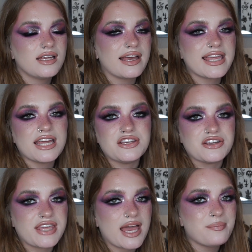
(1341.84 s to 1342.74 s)
again
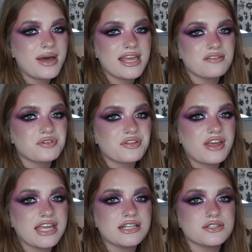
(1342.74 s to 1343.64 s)
you can't buy
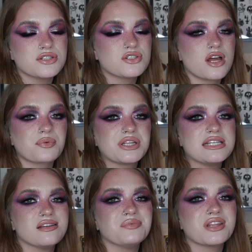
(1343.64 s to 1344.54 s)
everything and it's just not really
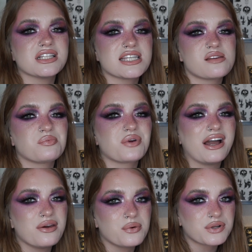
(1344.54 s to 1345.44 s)
something that's like a
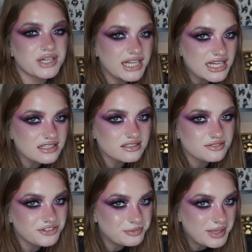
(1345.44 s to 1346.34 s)
priority
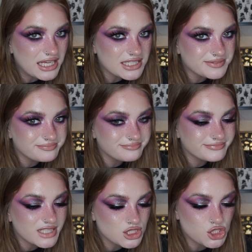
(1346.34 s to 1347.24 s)
for me
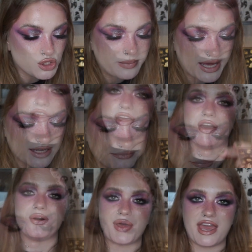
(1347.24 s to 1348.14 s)
to buy.
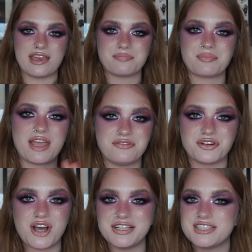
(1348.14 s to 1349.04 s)
Okay, I
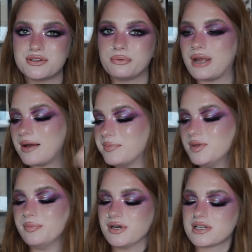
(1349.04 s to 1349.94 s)
forgot to grab the
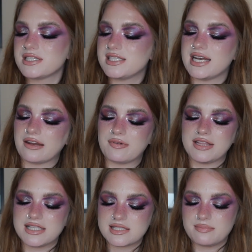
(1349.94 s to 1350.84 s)
books that I read
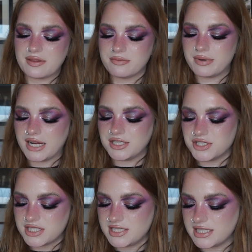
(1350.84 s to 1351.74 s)
this month, but I
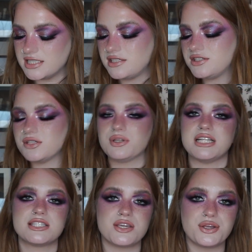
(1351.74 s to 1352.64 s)
just did. So
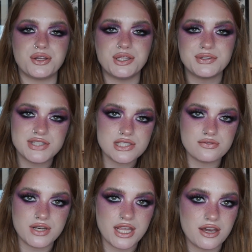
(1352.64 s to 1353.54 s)
let's conclude this
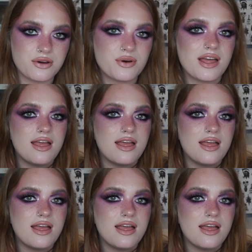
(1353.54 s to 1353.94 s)
video